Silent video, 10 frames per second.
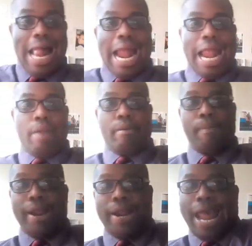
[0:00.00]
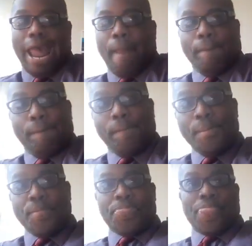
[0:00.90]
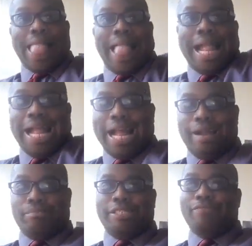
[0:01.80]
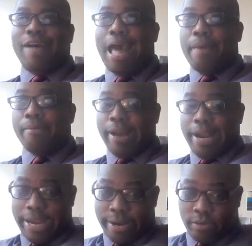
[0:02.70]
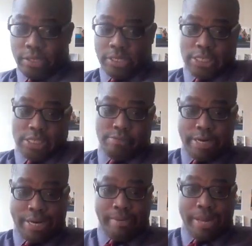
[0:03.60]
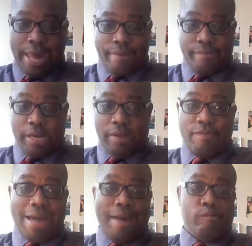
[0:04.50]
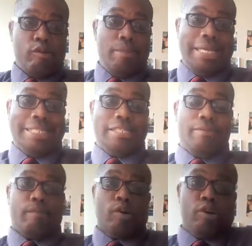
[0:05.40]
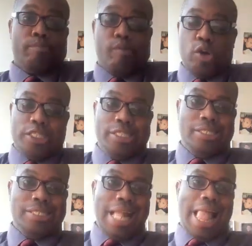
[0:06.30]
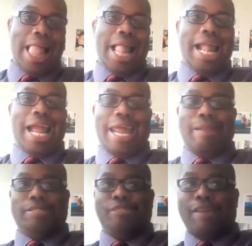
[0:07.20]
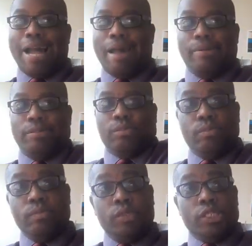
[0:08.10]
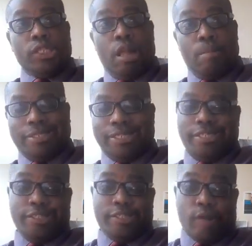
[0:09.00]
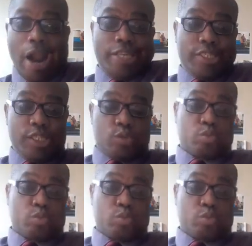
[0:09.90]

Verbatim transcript: I didn't prepare that. I'm just vibing right now because we, we have uh, five more minutes of the word portion, and I'm just vibing. But Jesus Christ